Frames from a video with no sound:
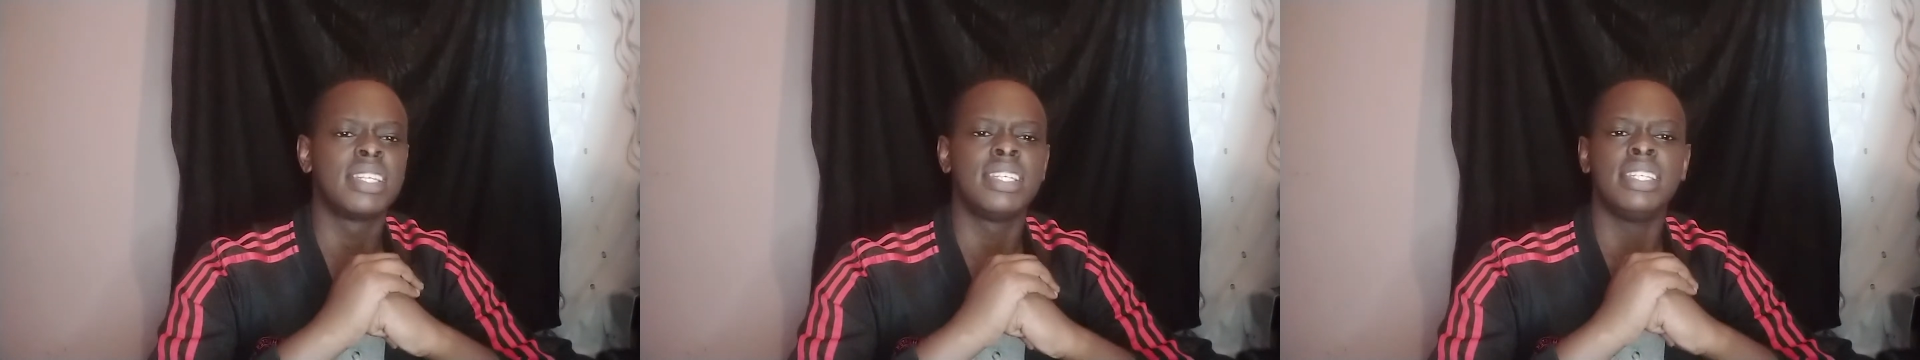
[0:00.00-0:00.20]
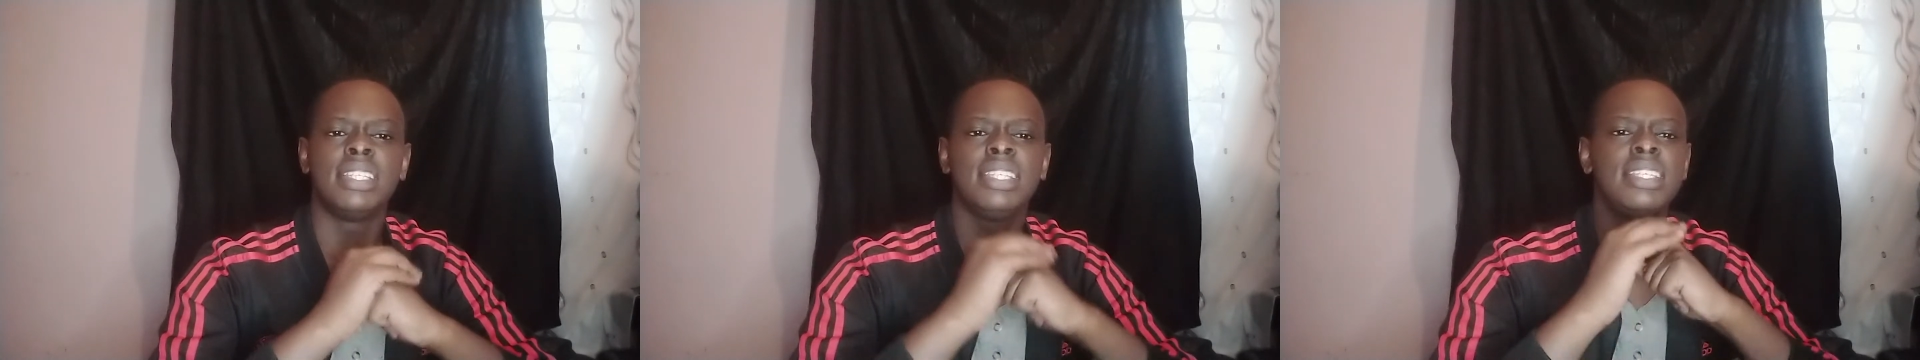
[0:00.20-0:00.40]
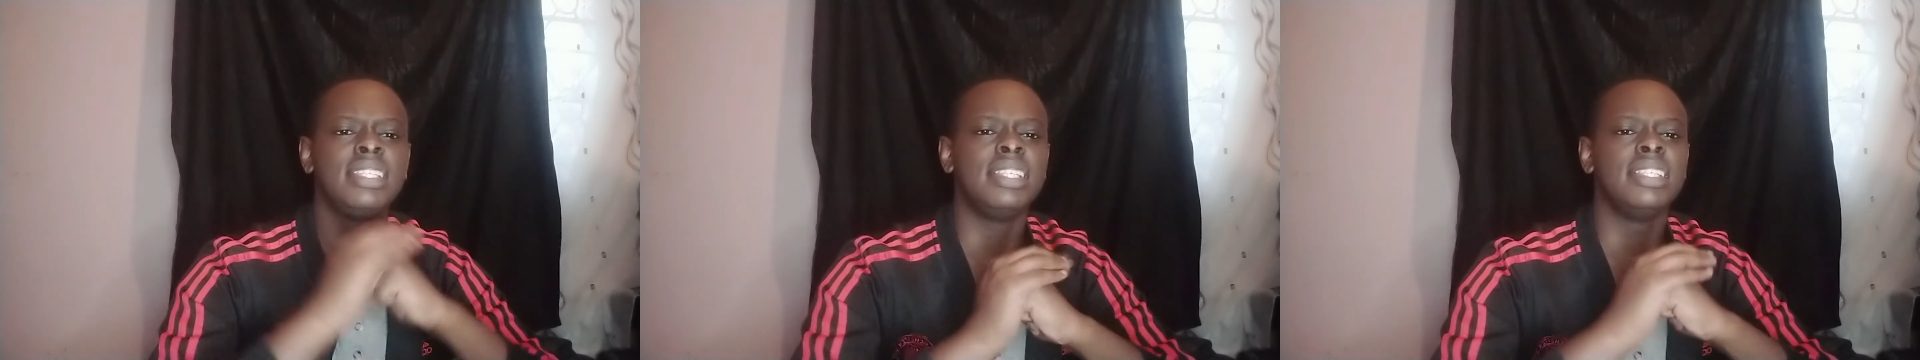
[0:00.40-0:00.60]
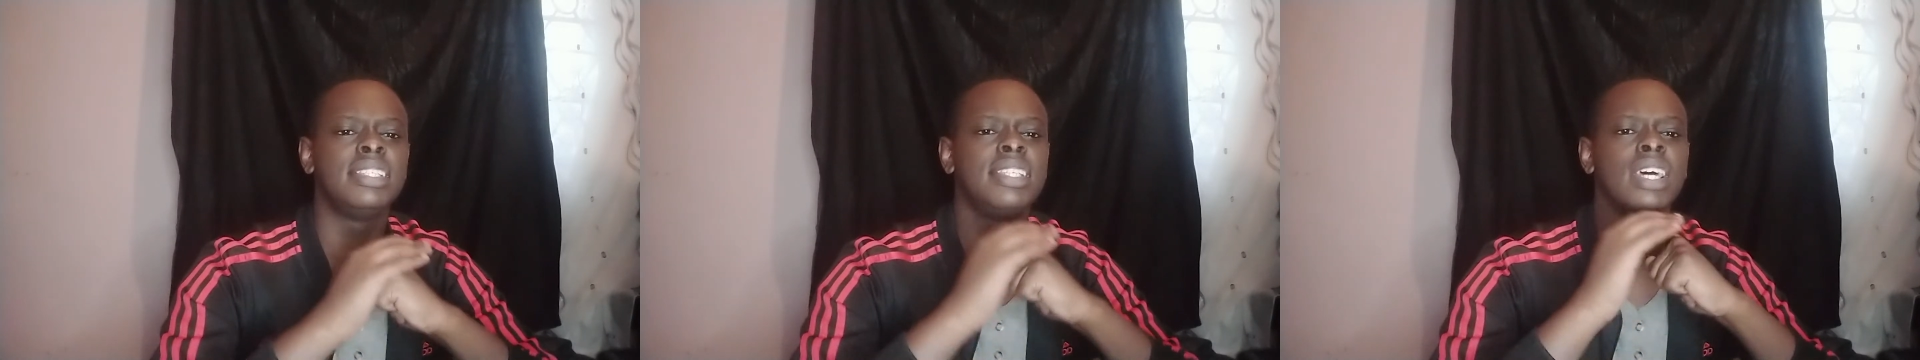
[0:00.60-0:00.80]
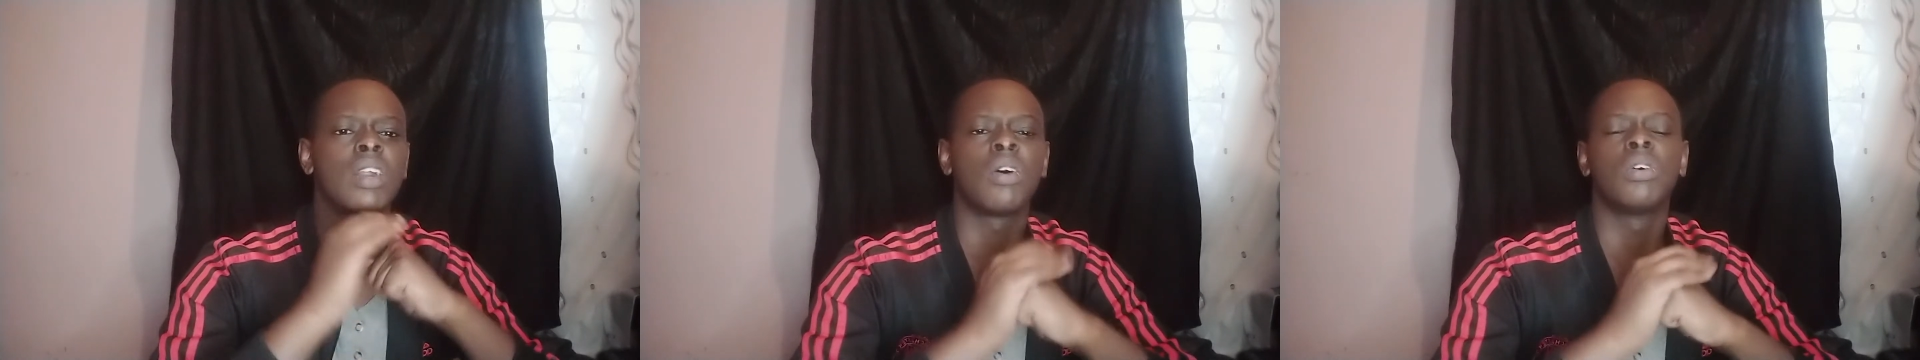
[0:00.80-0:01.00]
this is
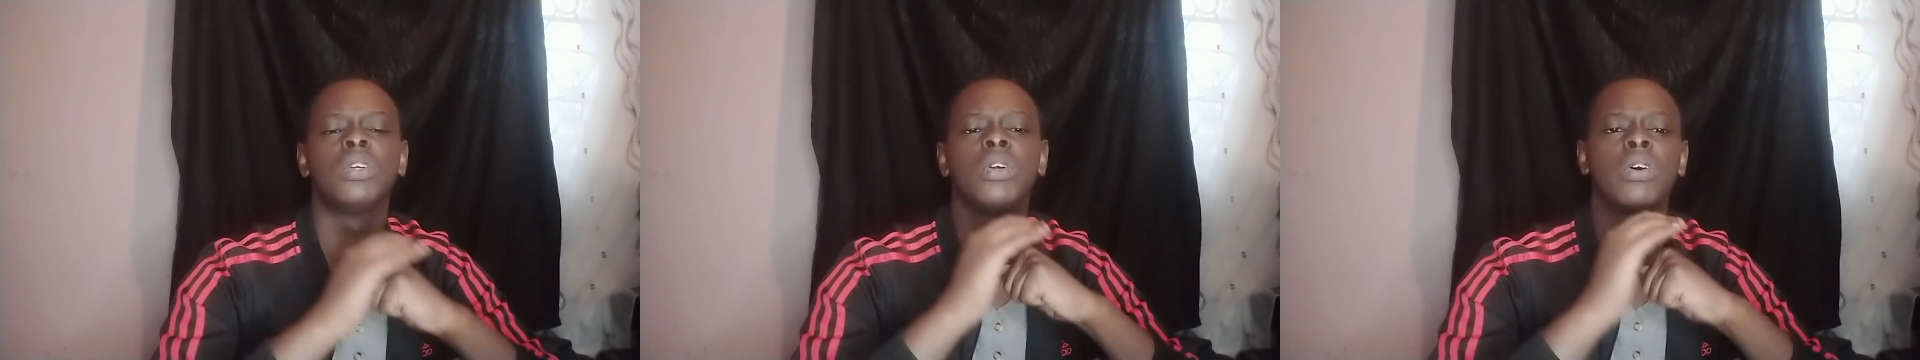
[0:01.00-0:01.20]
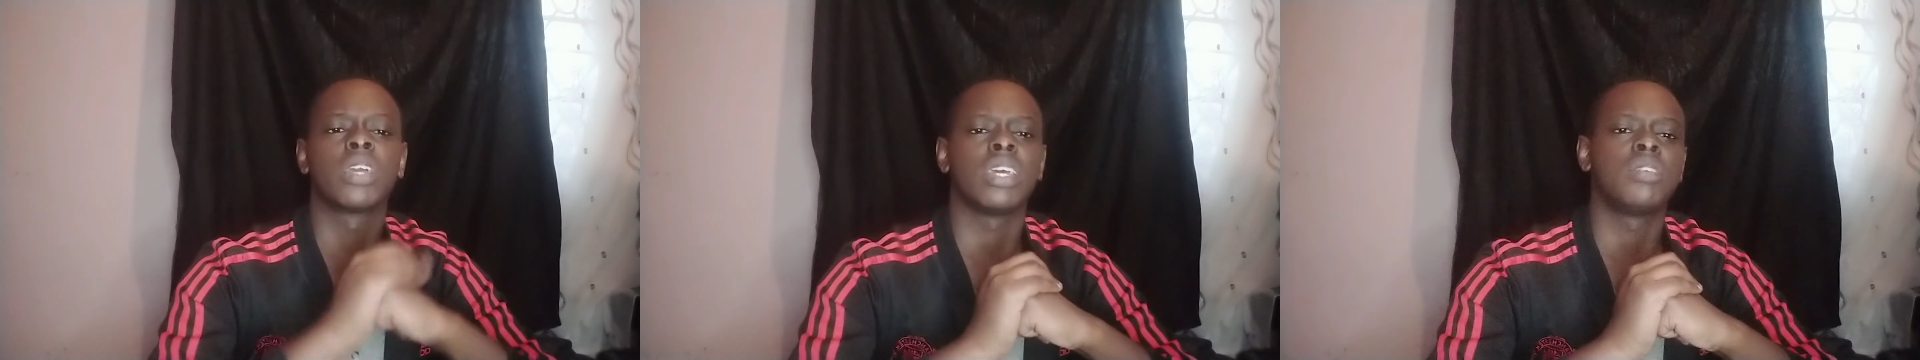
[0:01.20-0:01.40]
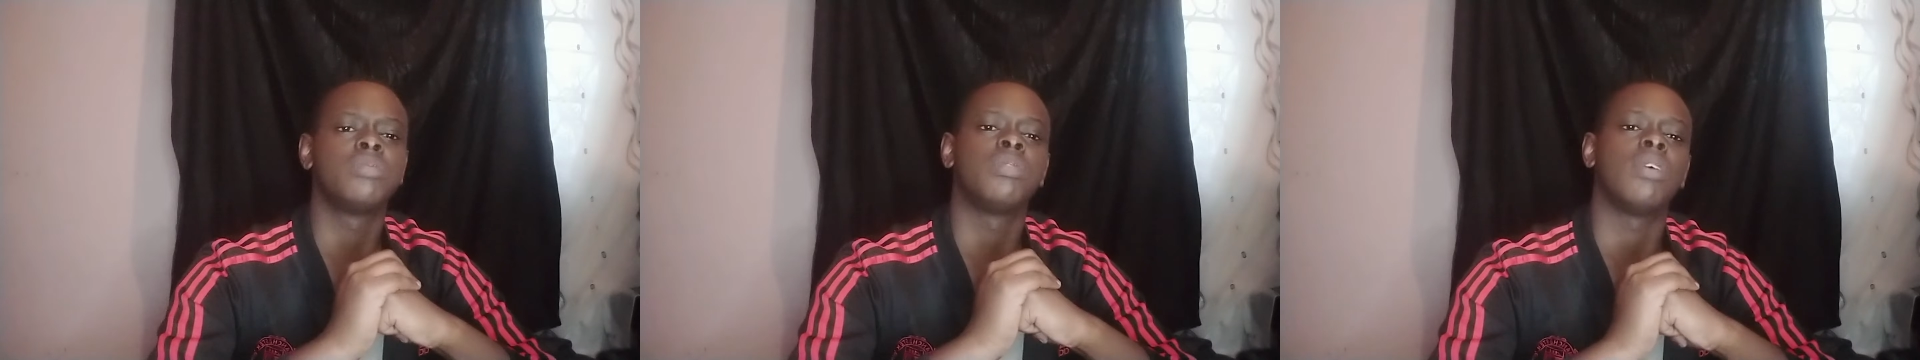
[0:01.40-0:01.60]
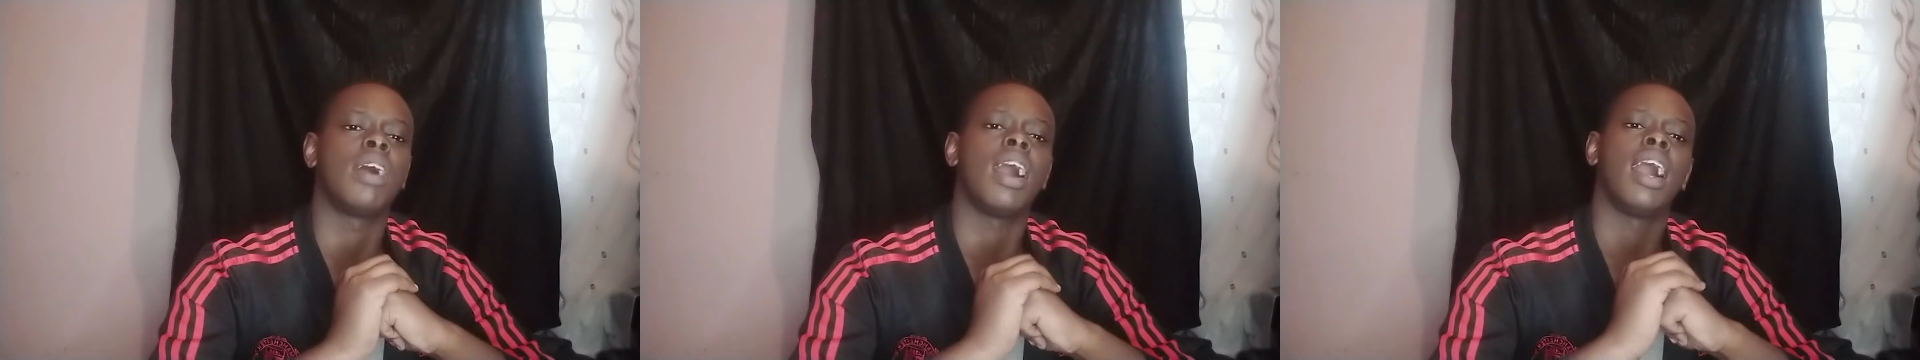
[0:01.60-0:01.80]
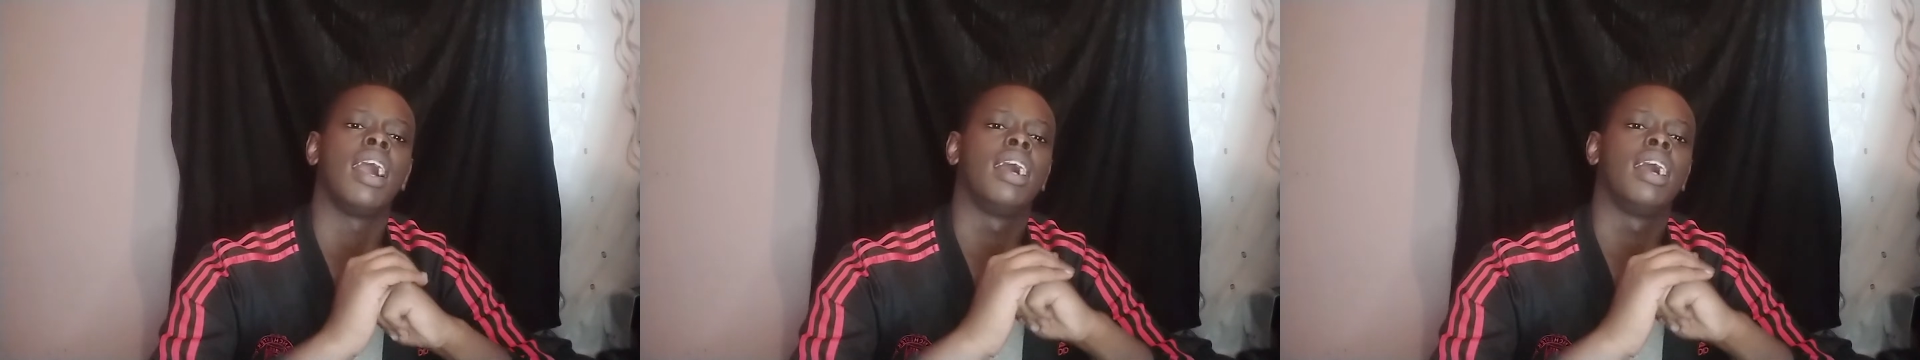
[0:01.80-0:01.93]
the wrong docket for her.